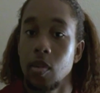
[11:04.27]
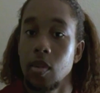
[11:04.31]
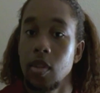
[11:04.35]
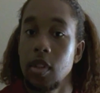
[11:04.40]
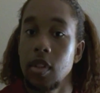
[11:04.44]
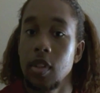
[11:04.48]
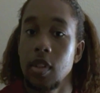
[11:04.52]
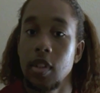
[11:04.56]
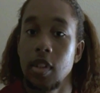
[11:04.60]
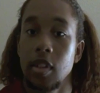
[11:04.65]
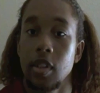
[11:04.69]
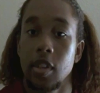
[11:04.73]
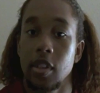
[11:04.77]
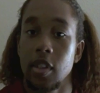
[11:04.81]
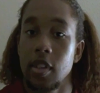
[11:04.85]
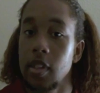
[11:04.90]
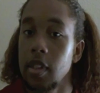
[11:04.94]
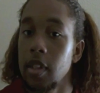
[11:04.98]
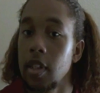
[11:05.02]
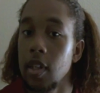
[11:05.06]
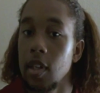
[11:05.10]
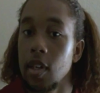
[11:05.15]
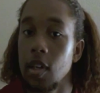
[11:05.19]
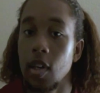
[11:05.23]

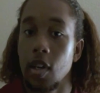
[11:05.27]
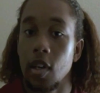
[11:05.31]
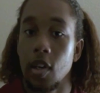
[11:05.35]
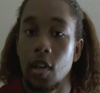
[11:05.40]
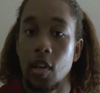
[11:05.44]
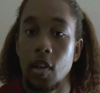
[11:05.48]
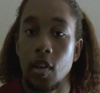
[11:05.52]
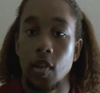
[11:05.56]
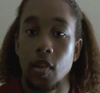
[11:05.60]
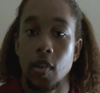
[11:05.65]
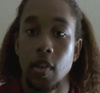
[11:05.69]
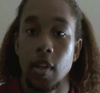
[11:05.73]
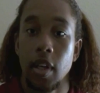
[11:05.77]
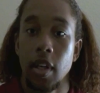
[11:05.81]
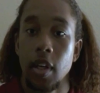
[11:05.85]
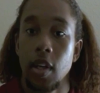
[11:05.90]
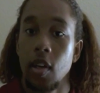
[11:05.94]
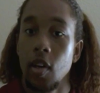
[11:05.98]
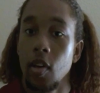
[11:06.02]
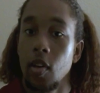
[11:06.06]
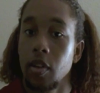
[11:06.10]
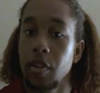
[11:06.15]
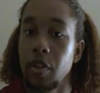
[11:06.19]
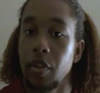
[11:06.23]
Senegal,
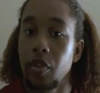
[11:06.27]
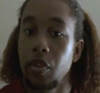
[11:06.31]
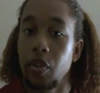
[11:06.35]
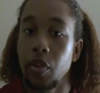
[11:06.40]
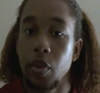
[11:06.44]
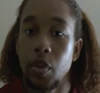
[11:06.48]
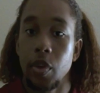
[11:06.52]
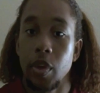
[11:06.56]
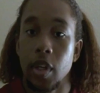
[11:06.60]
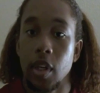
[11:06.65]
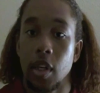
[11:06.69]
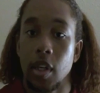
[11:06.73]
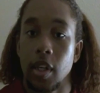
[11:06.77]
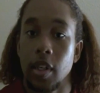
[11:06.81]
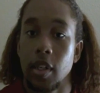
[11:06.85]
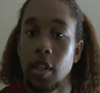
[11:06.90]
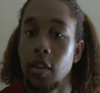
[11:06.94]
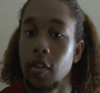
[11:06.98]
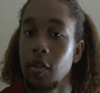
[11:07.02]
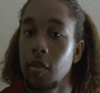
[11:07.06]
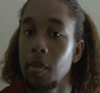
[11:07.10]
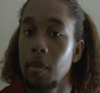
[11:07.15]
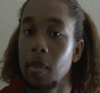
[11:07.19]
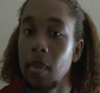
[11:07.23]
or the Dogon
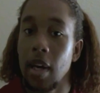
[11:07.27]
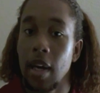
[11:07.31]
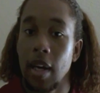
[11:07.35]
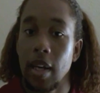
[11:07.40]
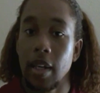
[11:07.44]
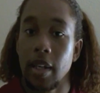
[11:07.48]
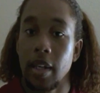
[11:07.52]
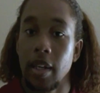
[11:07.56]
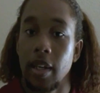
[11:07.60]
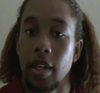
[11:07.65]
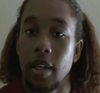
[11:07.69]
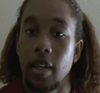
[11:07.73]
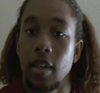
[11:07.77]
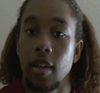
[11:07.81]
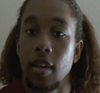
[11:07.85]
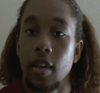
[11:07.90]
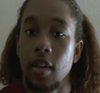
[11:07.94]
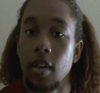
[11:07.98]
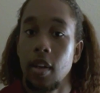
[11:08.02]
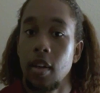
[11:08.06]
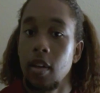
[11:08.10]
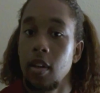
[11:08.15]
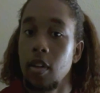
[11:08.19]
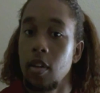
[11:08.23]
of Mali,
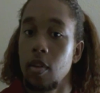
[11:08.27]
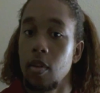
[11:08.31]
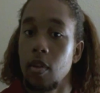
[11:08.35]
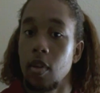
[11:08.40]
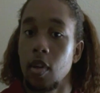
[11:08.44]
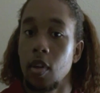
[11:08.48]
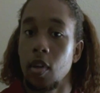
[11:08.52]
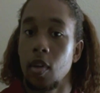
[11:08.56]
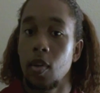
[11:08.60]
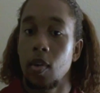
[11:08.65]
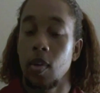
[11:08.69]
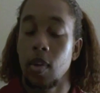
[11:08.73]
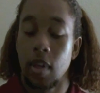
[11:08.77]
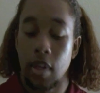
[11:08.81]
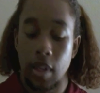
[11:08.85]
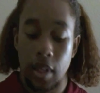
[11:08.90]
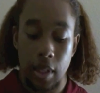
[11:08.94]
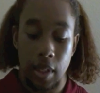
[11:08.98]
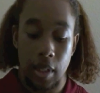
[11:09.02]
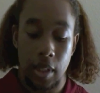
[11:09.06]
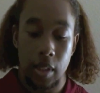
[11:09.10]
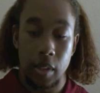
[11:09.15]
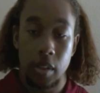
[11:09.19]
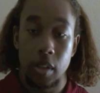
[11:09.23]

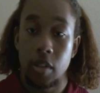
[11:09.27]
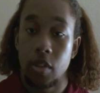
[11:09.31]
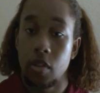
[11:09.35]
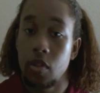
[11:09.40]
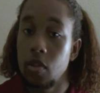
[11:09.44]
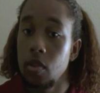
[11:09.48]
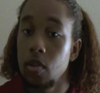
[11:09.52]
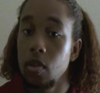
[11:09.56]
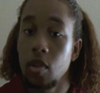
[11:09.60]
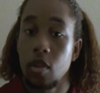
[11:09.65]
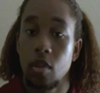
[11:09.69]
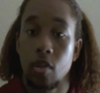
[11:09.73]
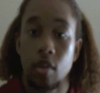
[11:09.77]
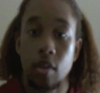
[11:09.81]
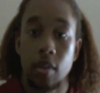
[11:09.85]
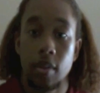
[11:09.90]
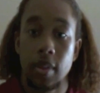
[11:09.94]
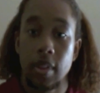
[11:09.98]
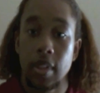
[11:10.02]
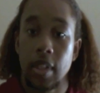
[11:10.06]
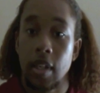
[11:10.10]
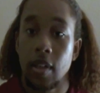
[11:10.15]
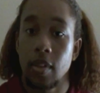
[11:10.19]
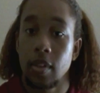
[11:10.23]
the Zulu
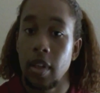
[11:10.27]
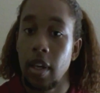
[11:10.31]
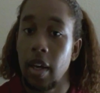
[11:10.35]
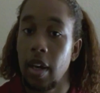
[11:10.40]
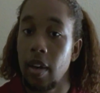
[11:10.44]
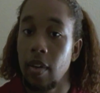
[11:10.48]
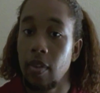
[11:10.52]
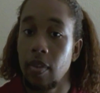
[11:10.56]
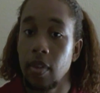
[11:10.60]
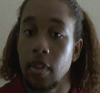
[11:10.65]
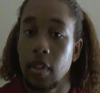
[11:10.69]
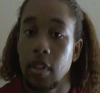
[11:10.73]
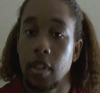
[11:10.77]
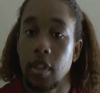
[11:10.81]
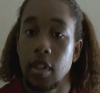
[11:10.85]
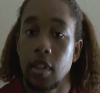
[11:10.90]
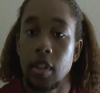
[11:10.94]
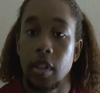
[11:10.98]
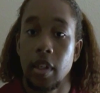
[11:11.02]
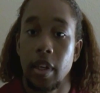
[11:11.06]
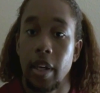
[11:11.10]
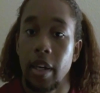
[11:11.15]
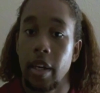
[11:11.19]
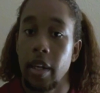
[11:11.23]
of South
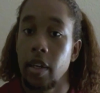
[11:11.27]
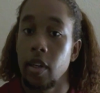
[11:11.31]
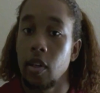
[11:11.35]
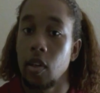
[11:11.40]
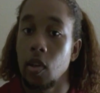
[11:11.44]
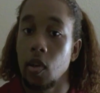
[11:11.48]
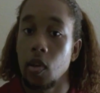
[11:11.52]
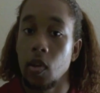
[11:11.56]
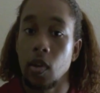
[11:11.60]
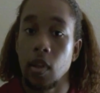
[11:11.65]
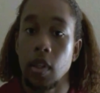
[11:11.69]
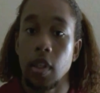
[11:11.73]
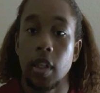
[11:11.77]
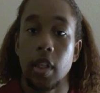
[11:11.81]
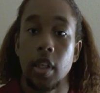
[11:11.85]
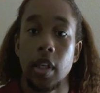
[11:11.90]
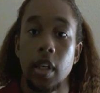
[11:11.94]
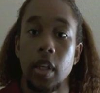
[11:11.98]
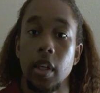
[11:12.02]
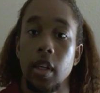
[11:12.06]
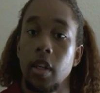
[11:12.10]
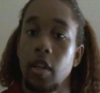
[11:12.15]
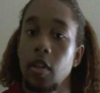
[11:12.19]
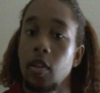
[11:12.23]
Africa, Angola,
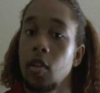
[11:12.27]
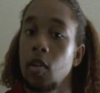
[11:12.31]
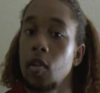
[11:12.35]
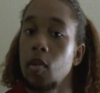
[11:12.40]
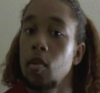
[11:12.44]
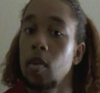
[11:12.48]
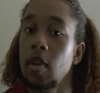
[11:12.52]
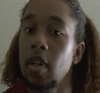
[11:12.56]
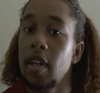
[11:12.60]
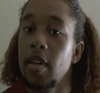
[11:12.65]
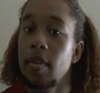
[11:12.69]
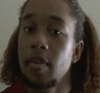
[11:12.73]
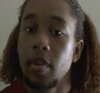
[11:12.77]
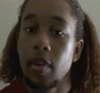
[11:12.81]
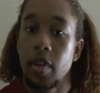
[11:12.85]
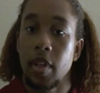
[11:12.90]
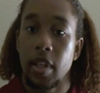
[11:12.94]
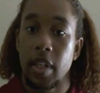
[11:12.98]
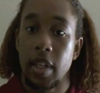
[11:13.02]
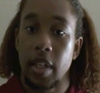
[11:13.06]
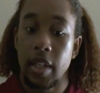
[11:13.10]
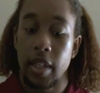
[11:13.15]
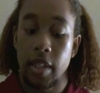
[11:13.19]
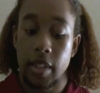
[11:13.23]
whatever
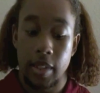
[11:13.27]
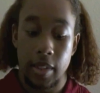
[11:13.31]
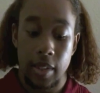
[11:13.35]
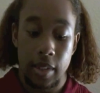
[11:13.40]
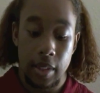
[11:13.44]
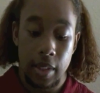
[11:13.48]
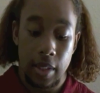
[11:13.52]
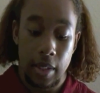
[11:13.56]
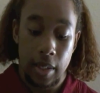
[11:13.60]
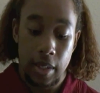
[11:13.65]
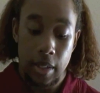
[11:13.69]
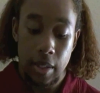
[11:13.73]
it is,